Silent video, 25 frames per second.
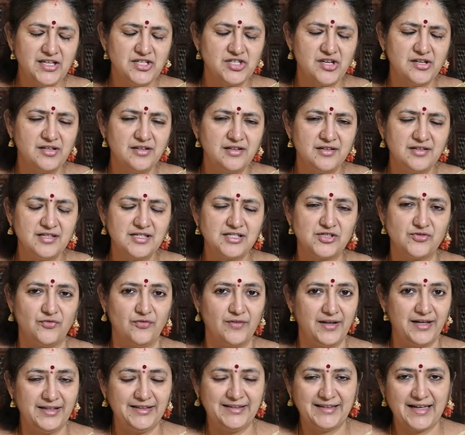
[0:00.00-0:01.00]
generous,
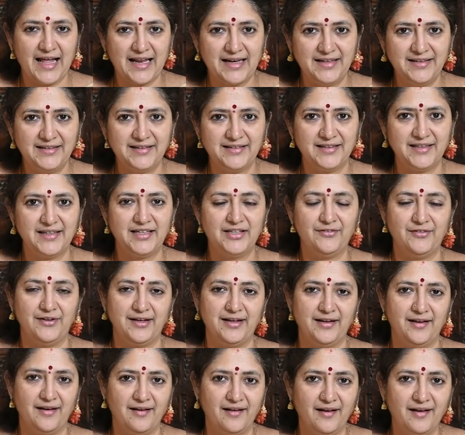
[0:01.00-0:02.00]
very talented,
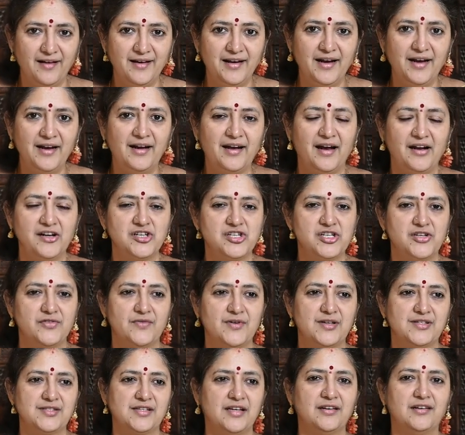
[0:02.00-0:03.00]
very learned, and she
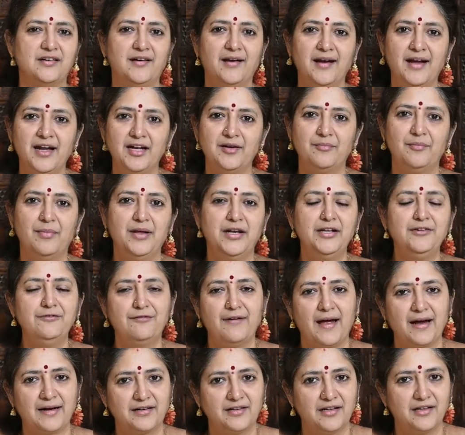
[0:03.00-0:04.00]
was a great
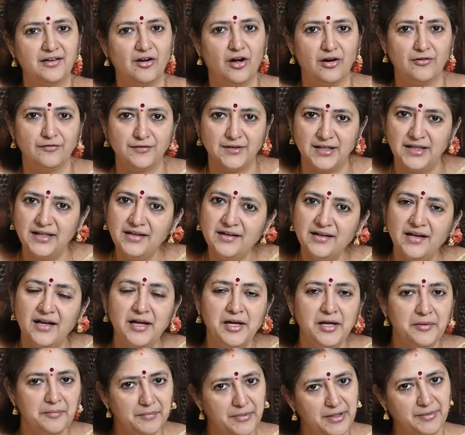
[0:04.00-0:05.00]
benefactor of her
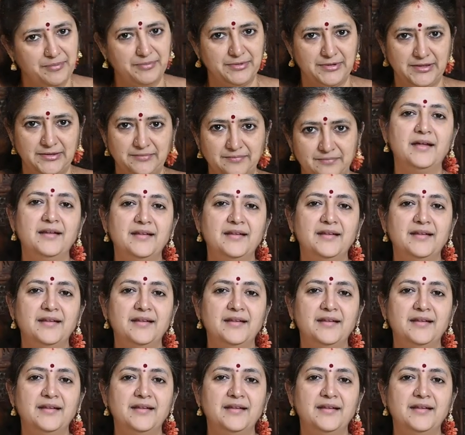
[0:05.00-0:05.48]
people.